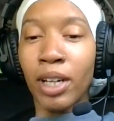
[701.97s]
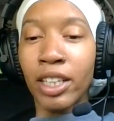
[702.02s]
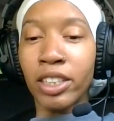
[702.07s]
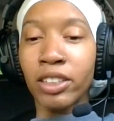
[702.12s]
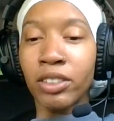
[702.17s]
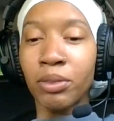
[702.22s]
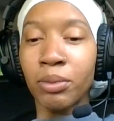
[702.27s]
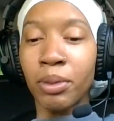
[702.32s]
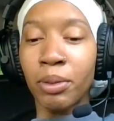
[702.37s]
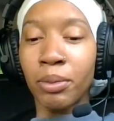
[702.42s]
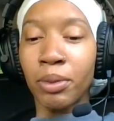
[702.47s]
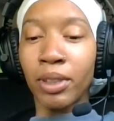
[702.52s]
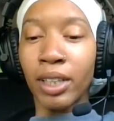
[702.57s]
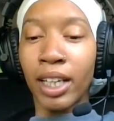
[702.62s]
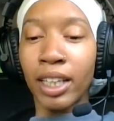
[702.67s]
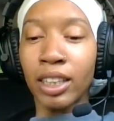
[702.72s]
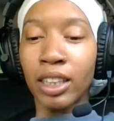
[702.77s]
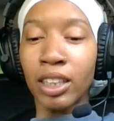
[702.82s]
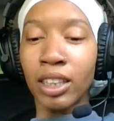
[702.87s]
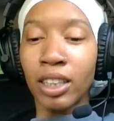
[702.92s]
I just remember
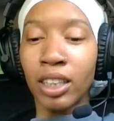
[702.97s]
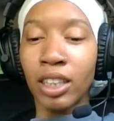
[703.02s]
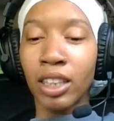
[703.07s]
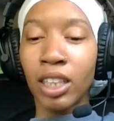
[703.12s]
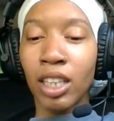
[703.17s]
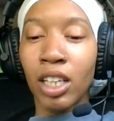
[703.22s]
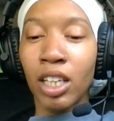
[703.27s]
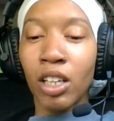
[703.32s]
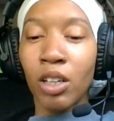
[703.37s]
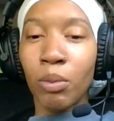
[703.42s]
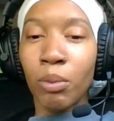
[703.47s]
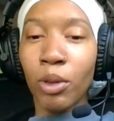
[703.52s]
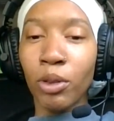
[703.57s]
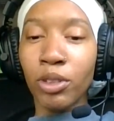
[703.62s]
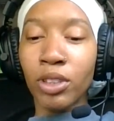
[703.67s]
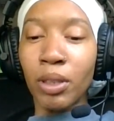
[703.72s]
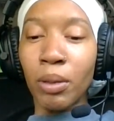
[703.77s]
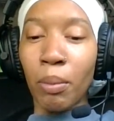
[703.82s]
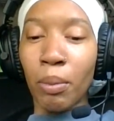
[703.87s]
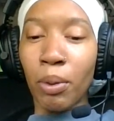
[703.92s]
like the
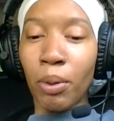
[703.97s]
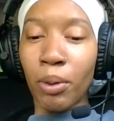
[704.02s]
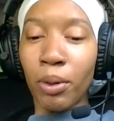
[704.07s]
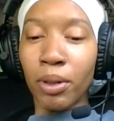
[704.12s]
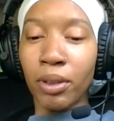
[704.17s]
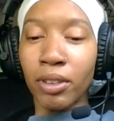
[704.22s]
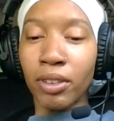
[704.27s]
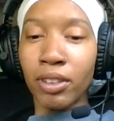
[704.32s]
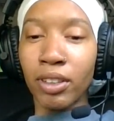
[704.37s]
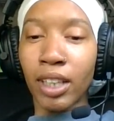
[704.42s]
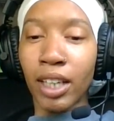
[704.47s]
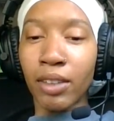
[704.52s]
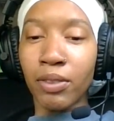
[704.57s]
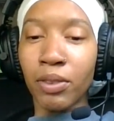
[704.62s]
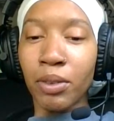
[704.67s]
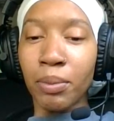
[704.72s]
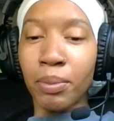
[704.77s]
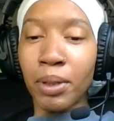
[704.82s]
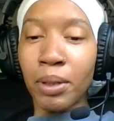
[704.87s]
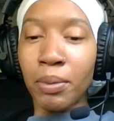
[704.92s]
most important like
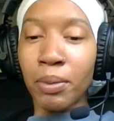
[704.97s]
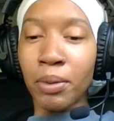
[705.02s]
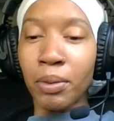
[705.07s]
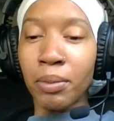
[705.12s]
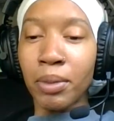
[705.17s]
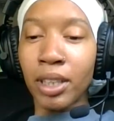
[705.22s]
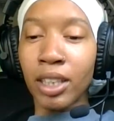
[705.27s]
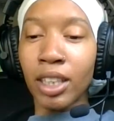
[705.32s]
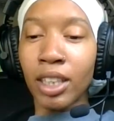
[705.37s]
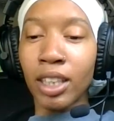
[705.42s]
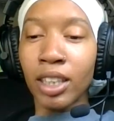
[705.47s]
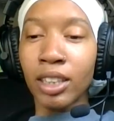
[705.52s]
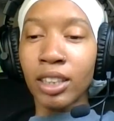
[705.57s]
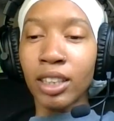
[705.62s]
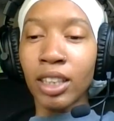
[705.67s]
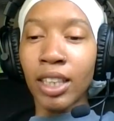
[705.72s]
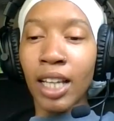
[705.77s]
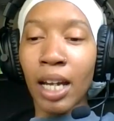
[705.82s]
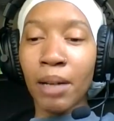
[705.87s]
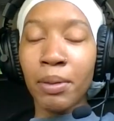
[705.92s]
for people because
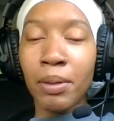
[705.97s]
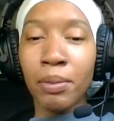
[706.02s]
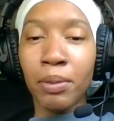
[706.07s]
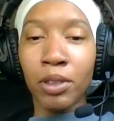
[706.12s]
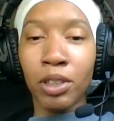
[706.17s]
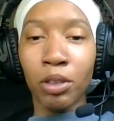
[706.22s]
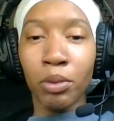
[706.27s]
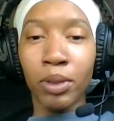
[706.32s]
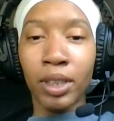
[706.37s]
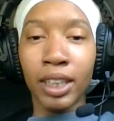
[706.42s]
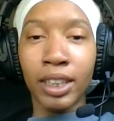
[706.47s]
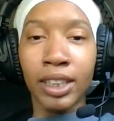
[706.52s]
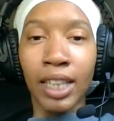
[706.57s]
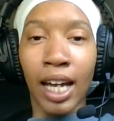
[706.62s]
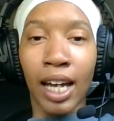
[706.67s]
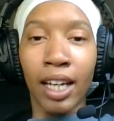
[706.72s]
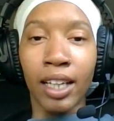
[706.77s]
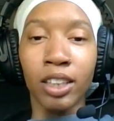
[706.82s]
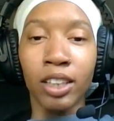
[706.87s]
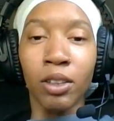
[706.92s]
a lot of people deal with
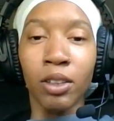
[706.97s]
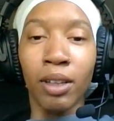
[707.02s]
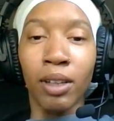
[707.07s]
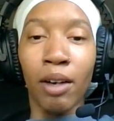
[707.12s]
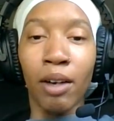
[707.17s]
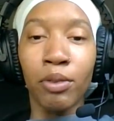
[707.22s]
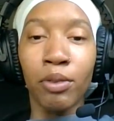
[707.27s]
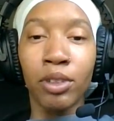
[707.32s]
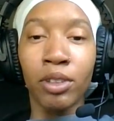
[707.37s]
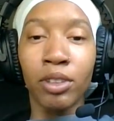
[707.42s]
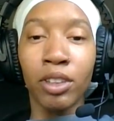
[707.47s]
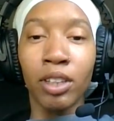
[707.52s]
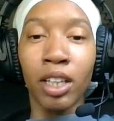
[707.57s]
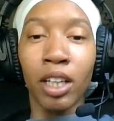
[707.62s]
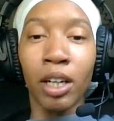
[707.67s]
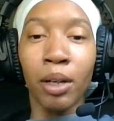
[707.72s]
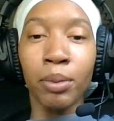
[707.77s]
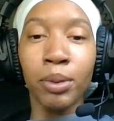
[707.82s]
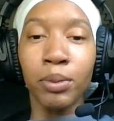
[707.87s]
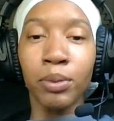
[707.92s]
anxiety so lavender
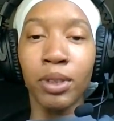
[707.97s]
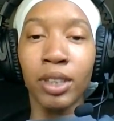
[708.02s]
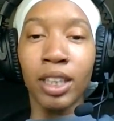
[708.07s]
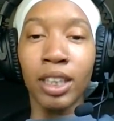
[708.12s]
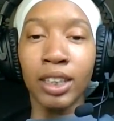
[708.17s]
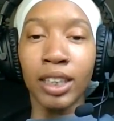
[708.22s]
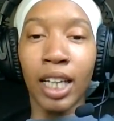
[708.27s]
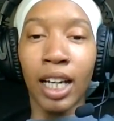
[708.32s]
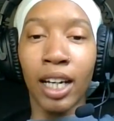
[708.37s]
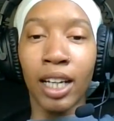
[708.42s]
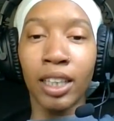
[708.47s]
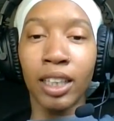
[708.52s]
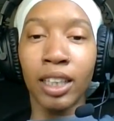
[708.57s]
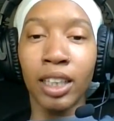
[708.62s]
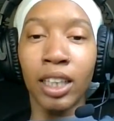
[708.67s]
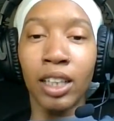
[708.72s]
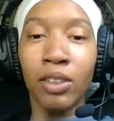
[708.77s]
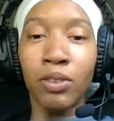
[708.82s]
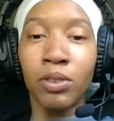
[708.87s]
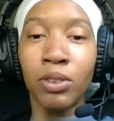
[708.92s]
helps with
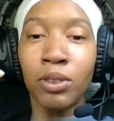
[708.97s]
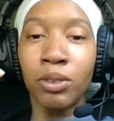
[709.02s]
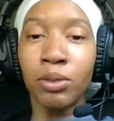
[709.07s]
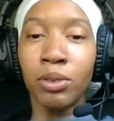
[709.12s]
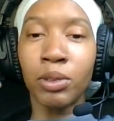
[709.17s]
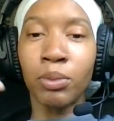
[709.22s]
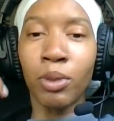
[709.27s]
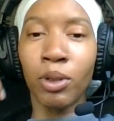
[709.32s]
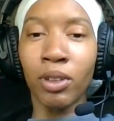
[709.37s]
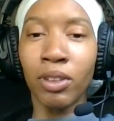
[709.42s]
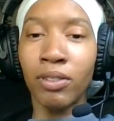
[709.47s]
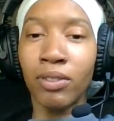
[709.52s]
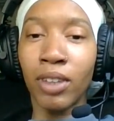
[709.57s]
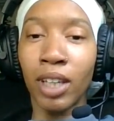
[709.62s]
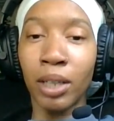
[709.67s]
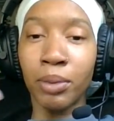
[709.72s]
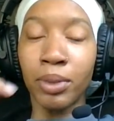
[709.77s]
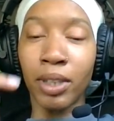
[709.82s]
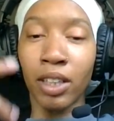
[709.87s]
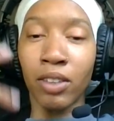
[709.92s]
anxiety if you're smoking
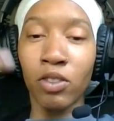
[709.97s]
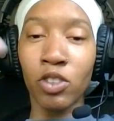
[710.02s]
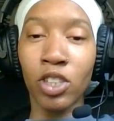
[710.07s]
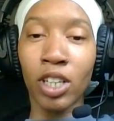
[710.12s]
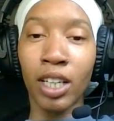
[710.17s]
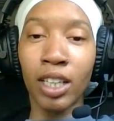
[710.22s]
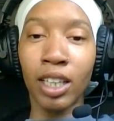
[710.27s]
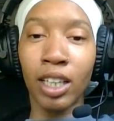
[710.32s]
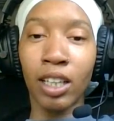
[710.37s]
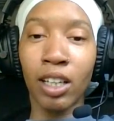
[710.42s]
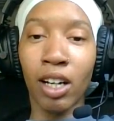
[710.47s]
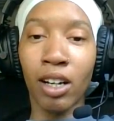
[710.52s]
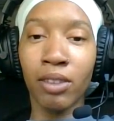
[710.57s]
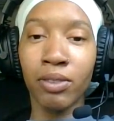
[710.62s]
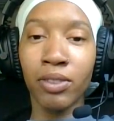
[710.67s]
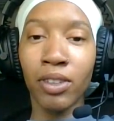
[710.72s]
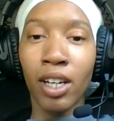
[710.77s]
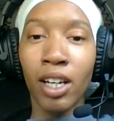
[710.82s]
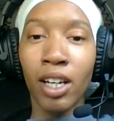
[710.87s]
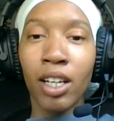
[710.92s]
vapes like if you're trying to get off
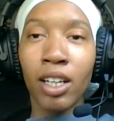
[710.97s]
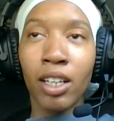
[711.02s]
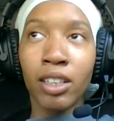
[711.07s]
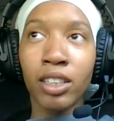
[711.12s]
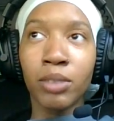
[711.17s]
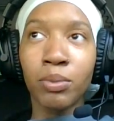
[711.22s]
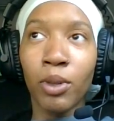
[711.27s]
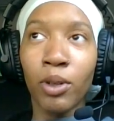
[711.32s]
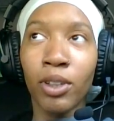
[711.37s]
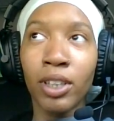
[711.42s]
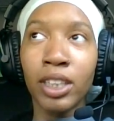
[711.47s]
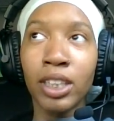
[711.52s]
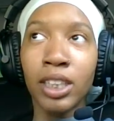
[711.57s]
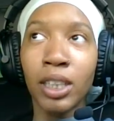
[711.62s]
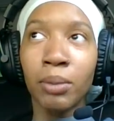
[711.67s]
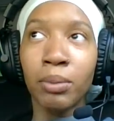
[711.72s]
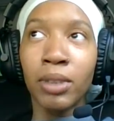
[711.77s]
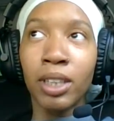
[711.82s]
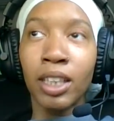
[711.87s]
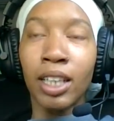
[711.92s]
smoking
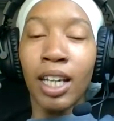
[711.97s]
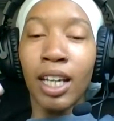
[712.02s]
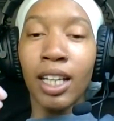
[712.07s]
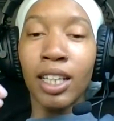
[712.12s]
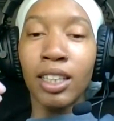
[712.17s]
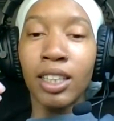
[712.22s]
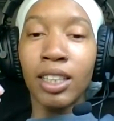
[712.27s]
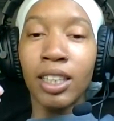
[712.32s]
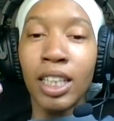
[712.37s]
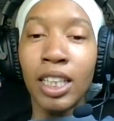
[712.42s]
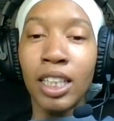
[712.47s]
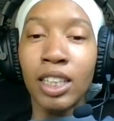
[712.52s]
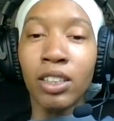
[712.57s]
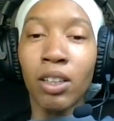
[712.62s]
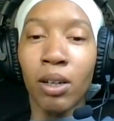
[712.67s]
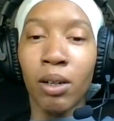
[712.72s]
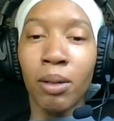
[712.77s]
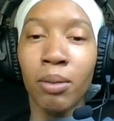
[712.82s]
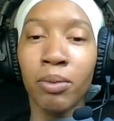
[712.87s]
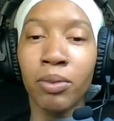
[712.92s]
something that is
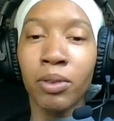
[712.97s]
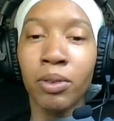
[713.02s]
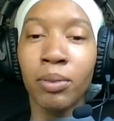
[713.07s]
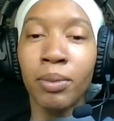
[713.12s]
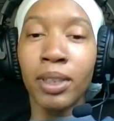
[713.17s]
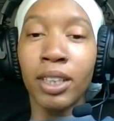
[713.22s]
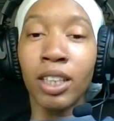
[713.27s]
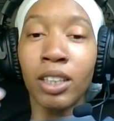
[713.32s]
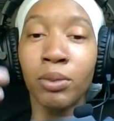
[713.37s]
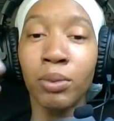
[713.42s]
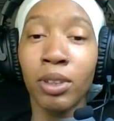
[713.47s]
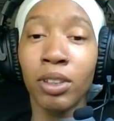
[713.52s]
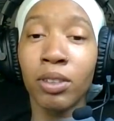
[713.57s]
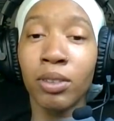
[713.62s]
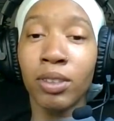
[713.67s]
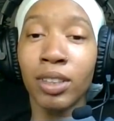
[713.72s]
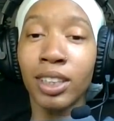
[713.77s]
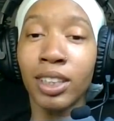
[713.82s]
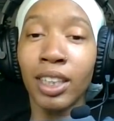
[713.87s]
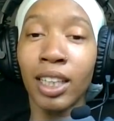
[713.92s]
harmful because we're
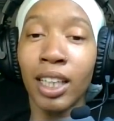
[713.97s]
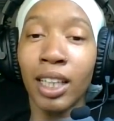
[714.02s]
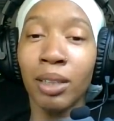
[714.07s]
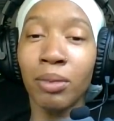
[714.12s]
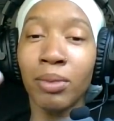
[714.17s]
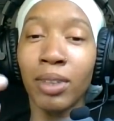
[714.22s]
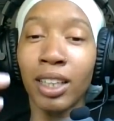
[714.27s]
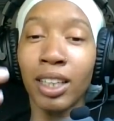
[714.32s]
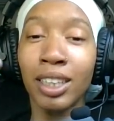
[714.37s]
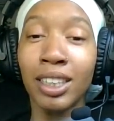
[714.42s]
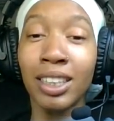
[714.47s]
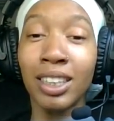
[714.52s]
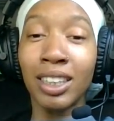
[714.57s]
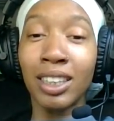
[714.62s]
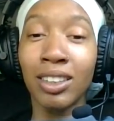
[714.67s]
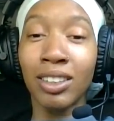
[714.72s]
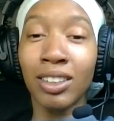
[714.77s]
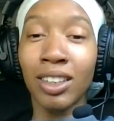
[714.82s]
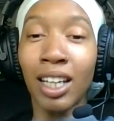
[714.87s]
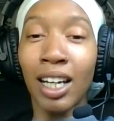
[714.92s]
doing the same. Like it's
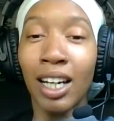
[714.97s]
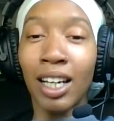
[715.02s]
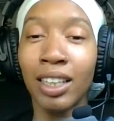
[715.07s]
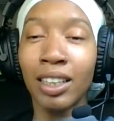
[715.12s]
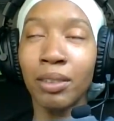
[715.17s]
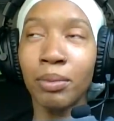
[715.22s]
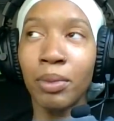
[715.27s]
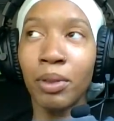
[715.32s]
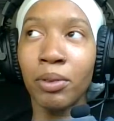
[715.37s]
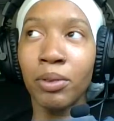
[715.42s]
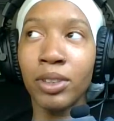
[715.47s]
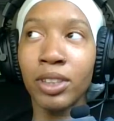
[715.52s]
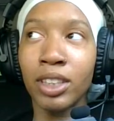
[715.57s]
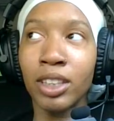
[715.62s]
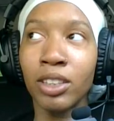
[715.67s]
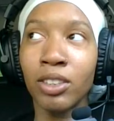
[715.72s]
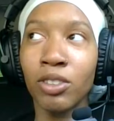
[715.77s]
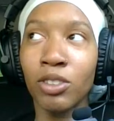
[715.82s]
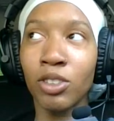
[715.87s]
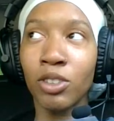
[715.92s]
still kind of, but we're
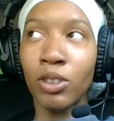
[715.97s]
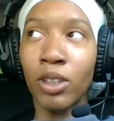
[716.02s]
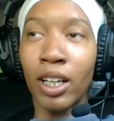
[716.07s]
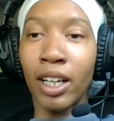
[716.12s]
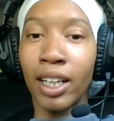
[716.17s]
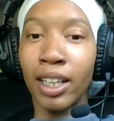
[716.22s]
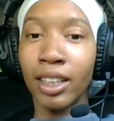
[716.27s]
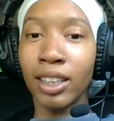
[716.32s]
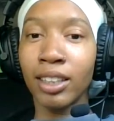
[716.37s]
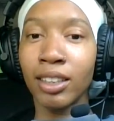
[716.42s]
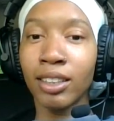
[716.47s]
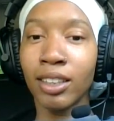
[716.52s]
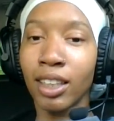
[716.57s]
still trying.